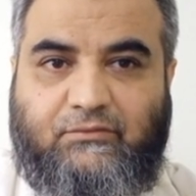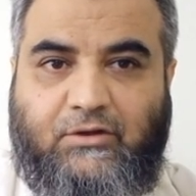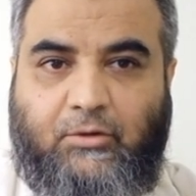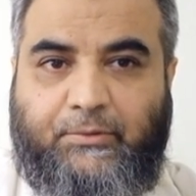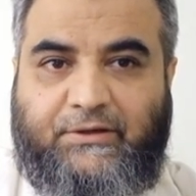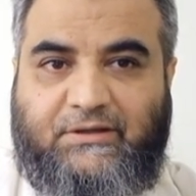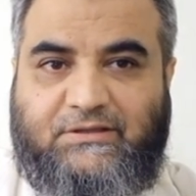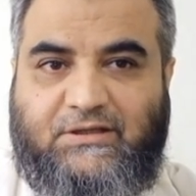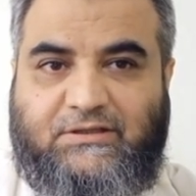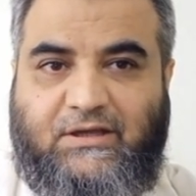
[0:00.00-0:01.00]
operating
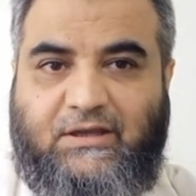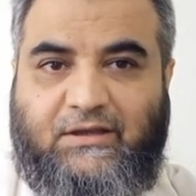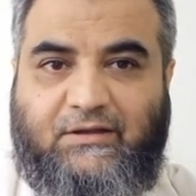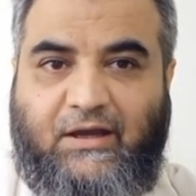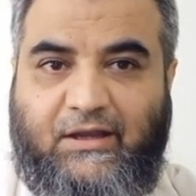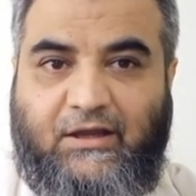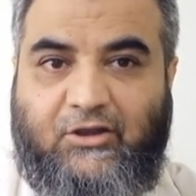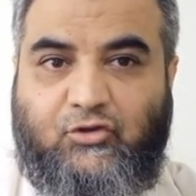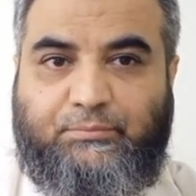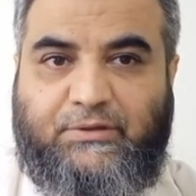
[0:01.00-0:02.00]
such in high
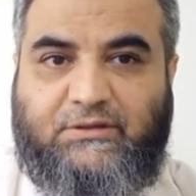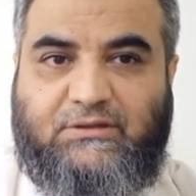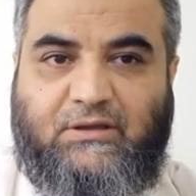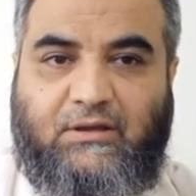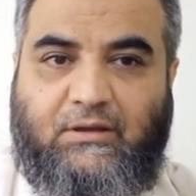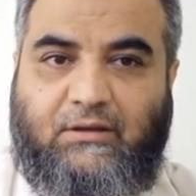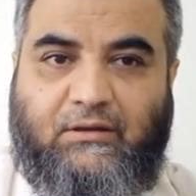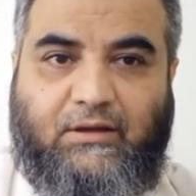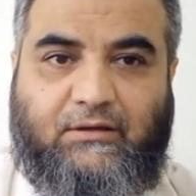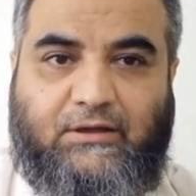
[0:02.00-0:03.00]
IOPs
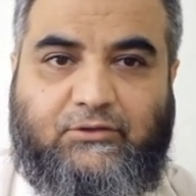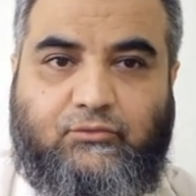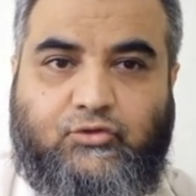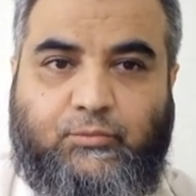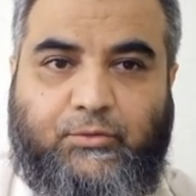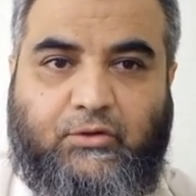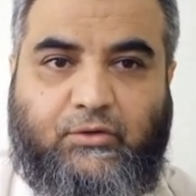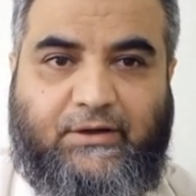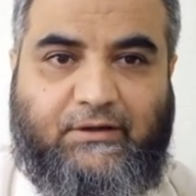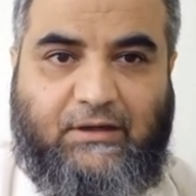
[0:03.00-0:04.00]
can lead to suprachoroidal